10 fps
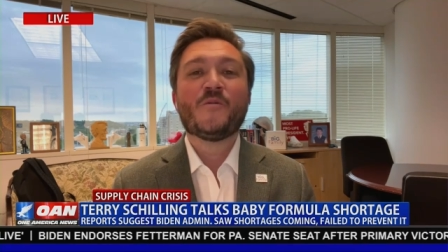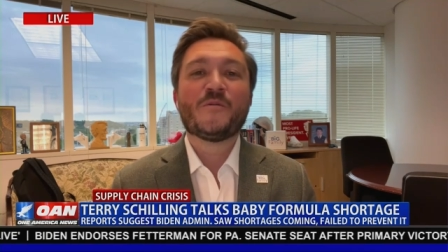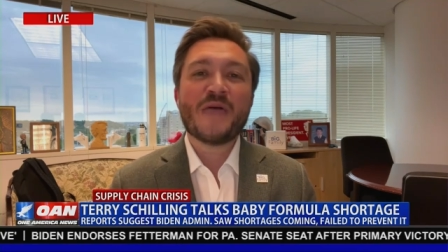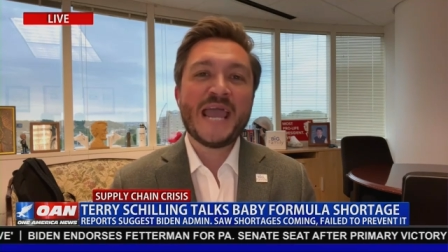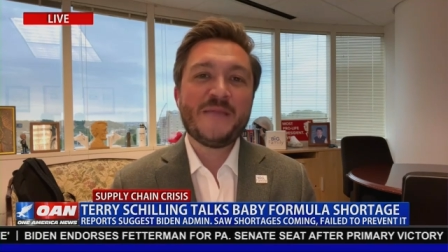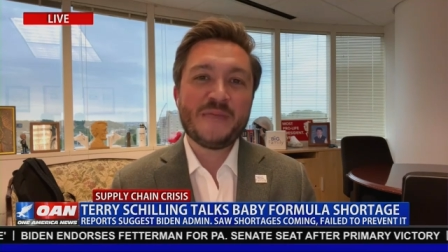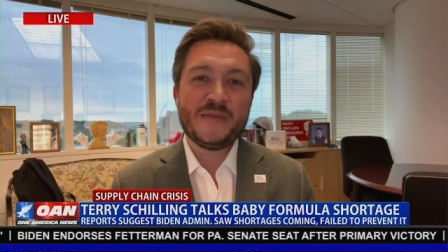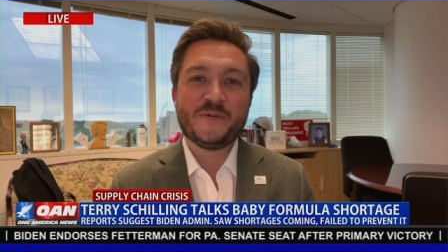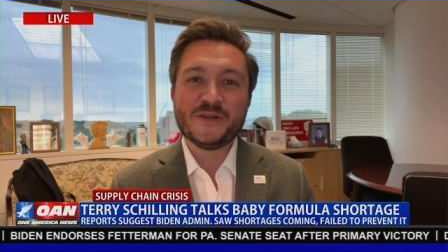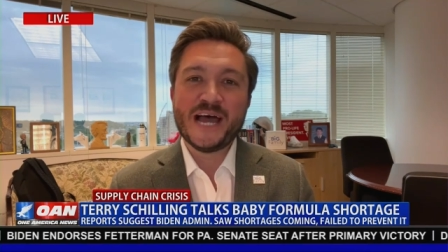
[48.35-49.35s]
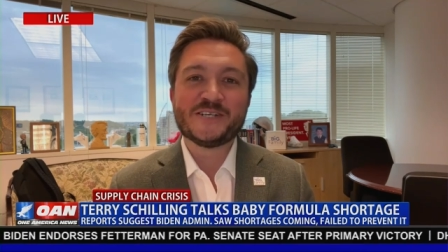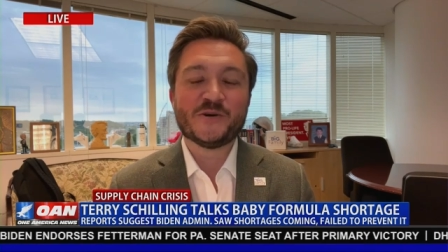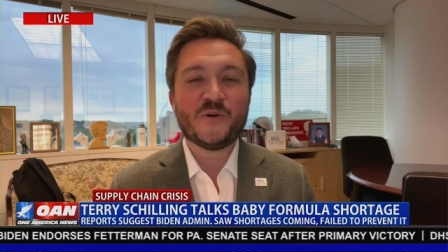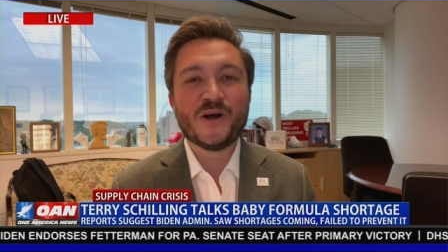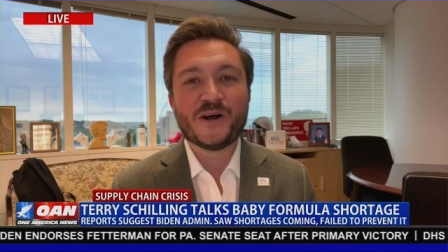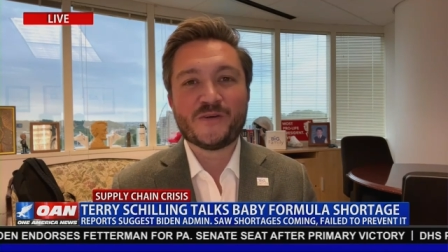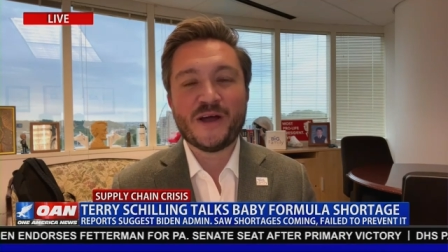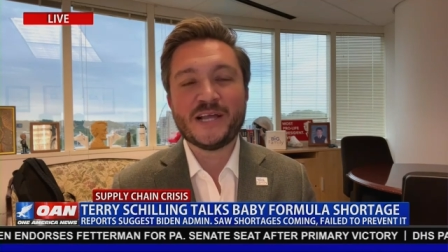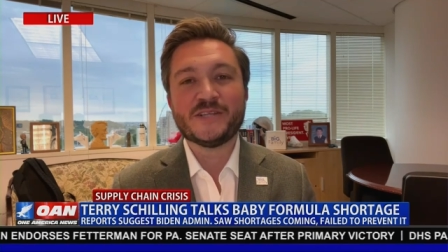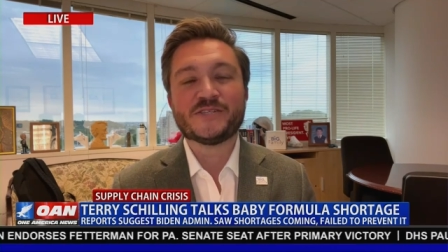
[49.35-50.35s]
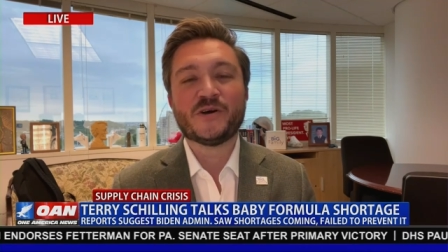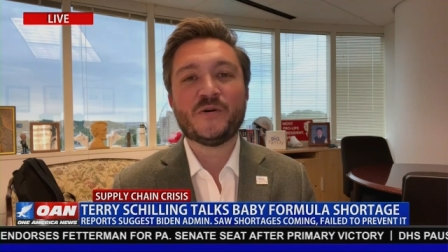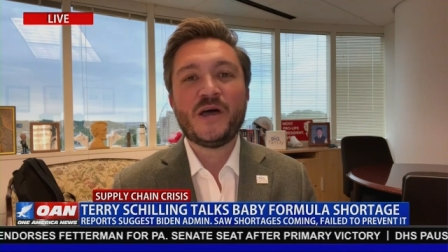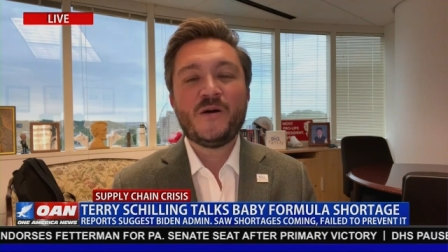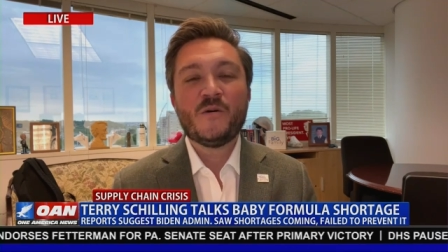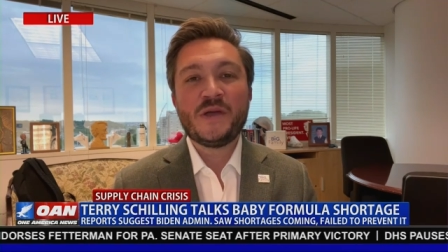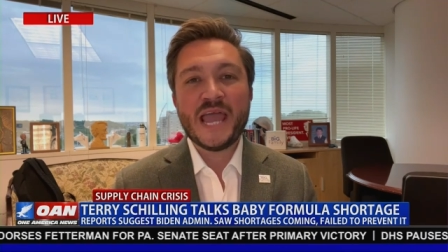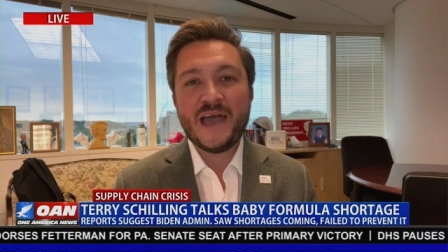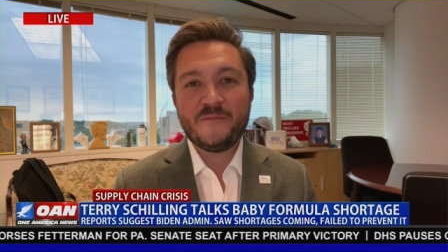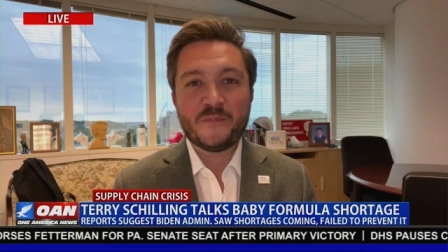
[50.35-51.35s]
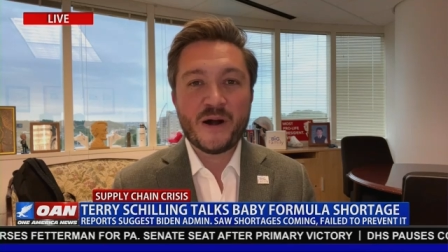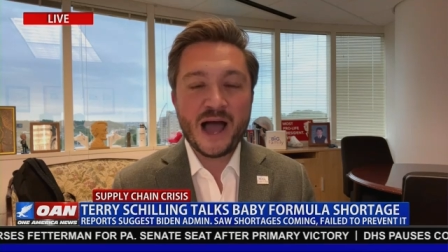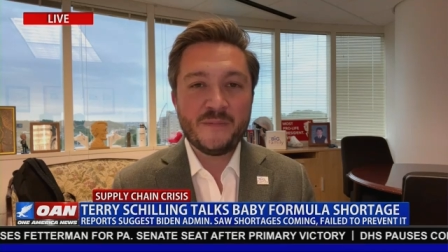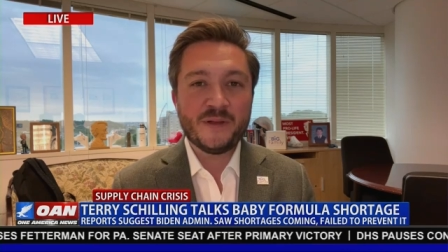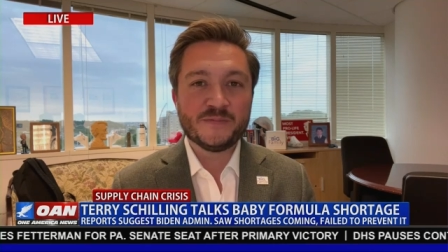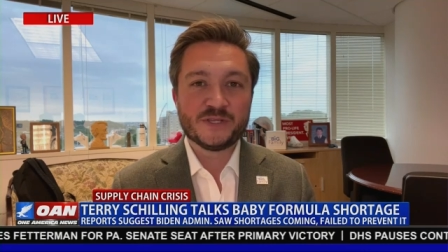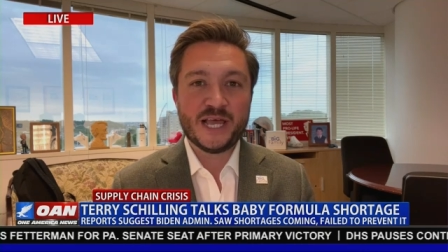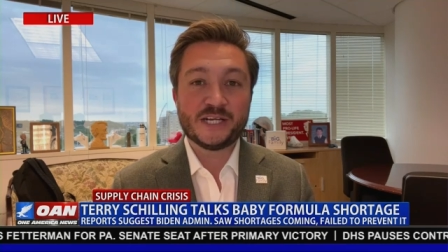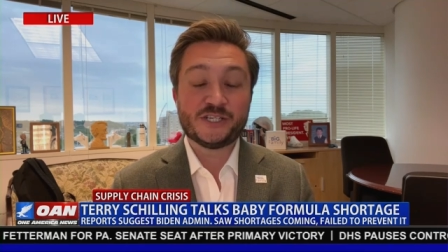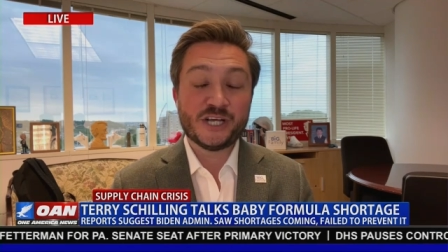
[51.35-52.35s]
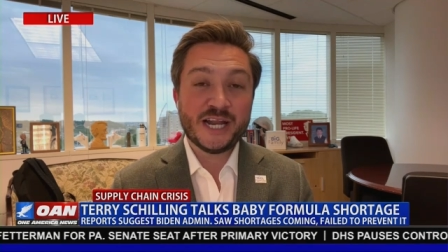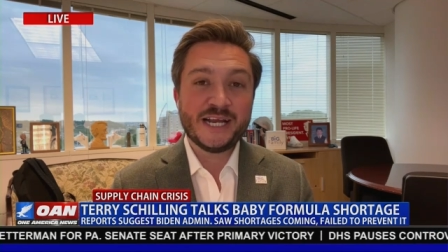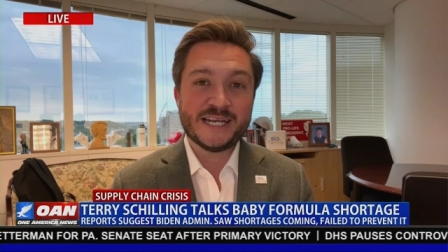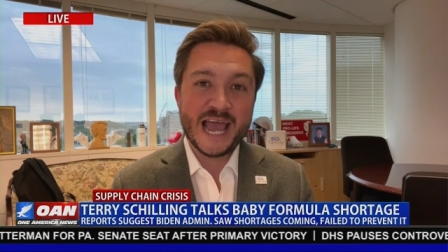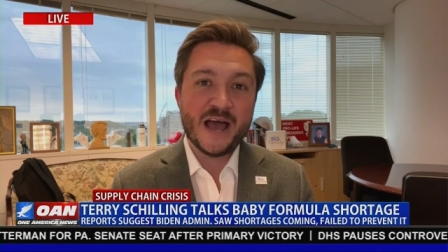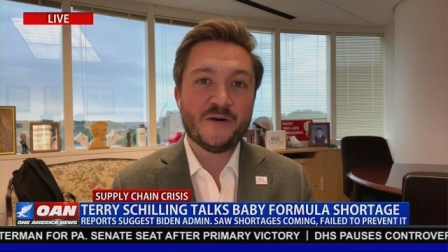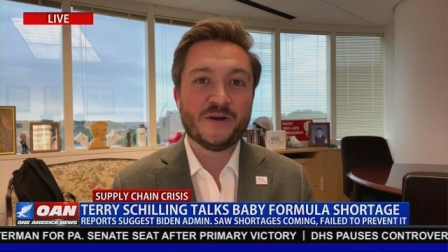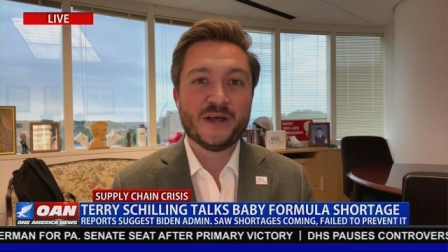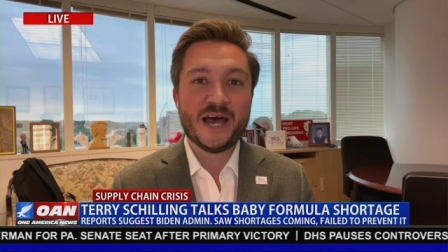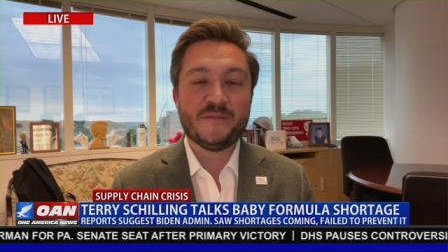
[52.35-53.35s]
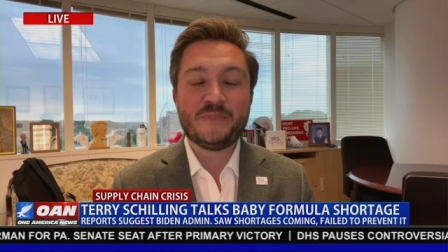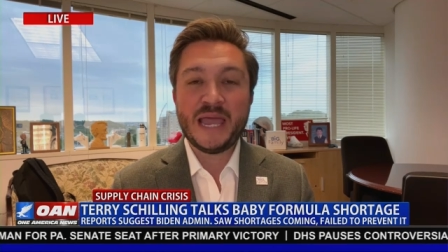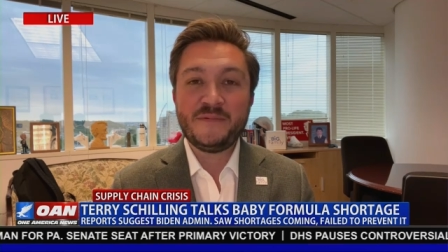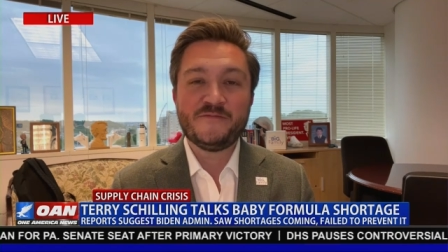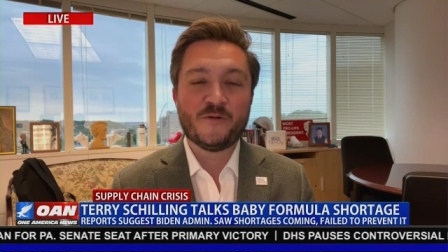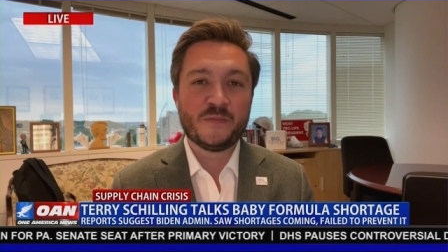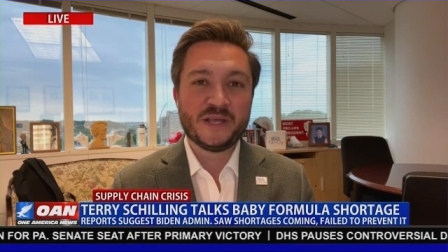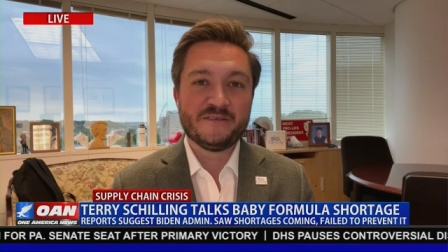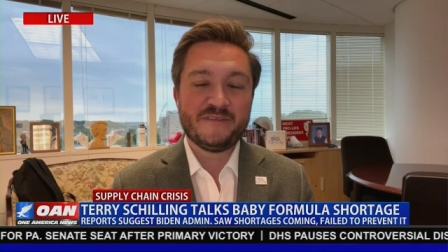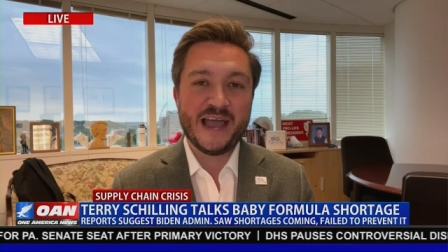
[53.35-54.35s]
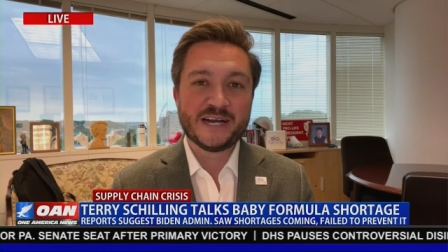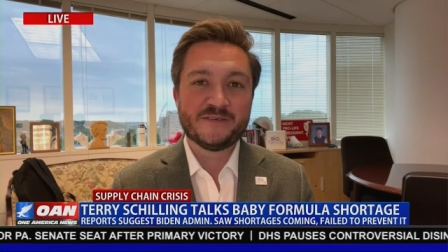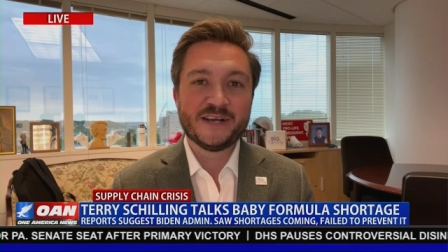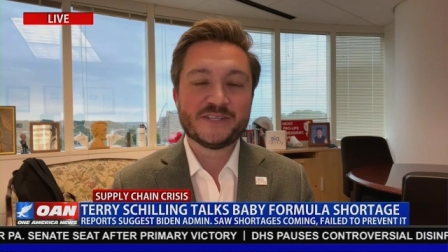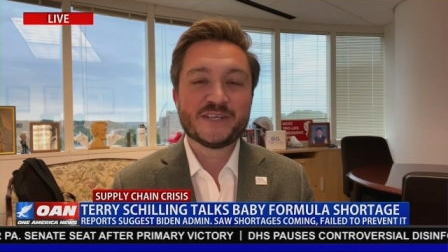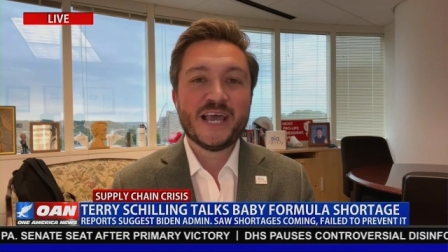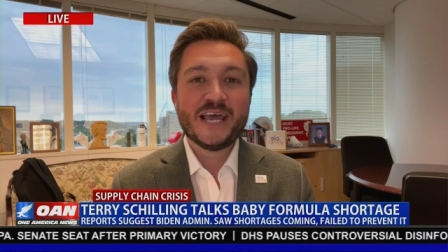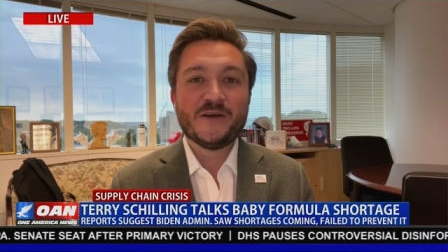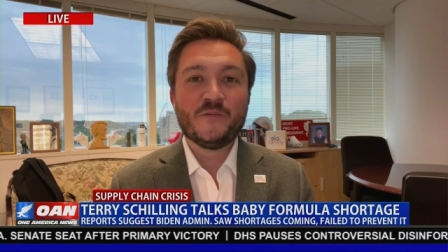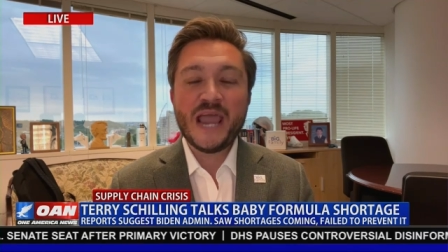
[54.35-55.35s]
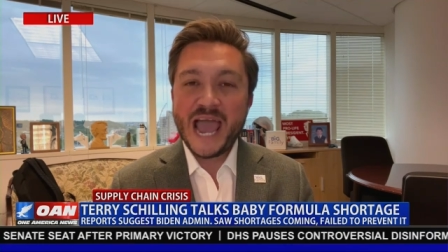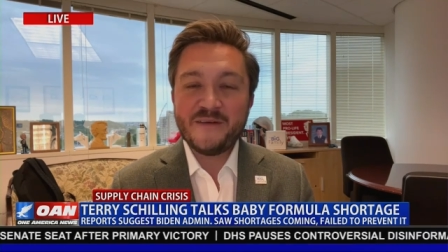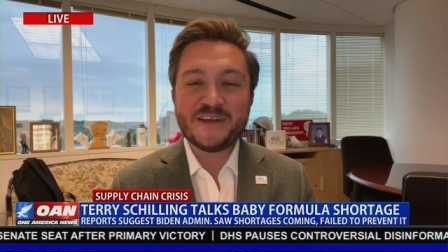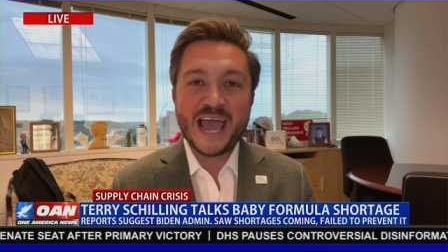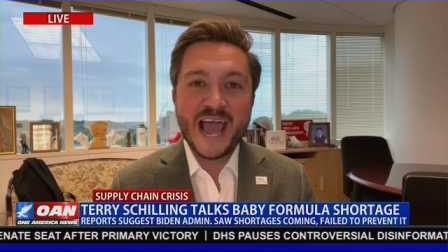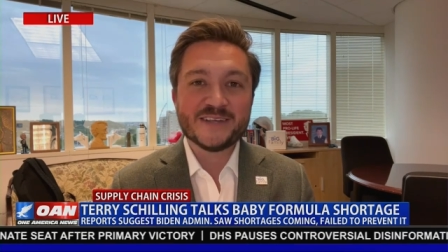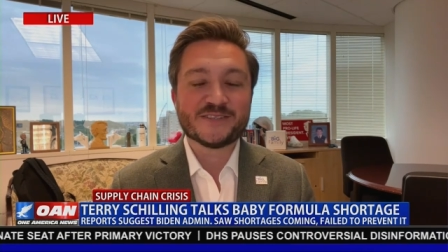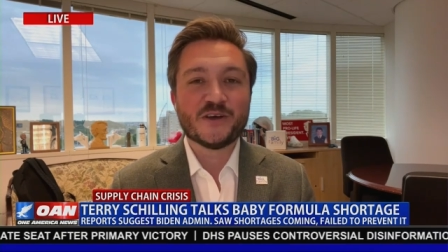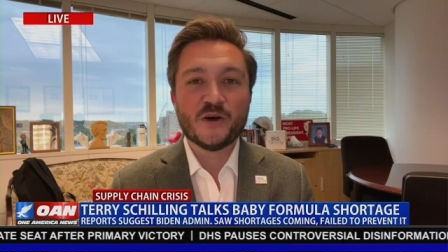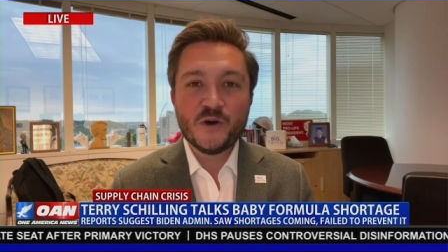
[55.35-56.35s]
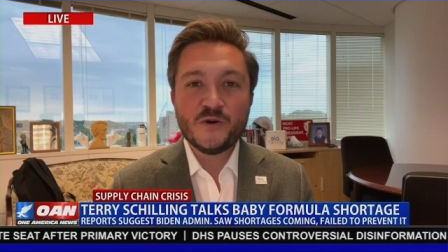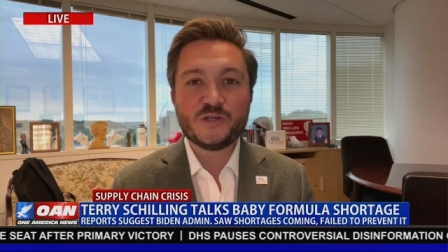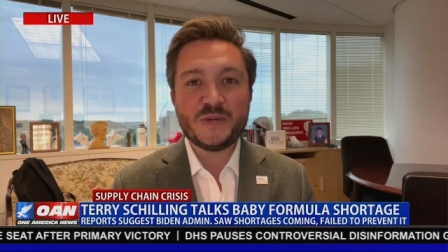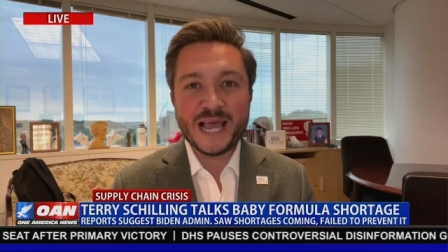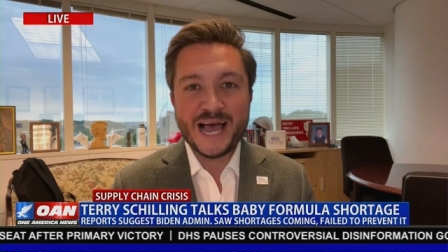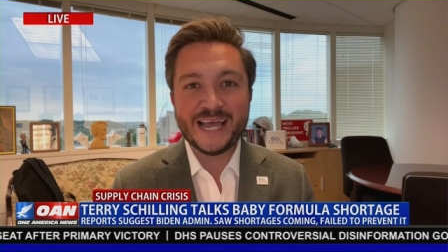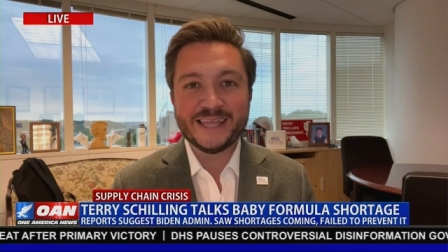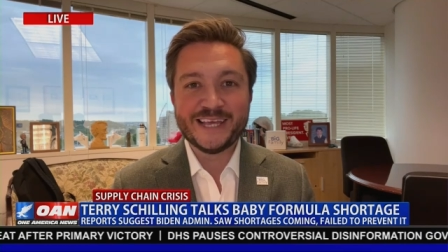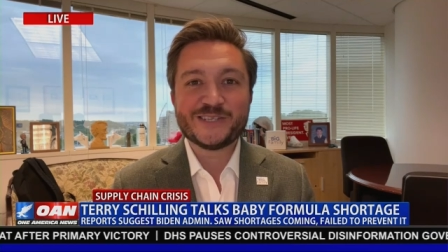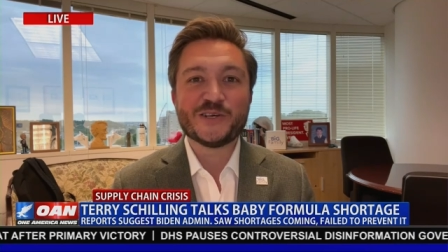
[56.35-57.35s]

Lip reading: we're paying people not to work, right? And so when we have problems like shutting down baby formula factories, we have to ask, who's behind this?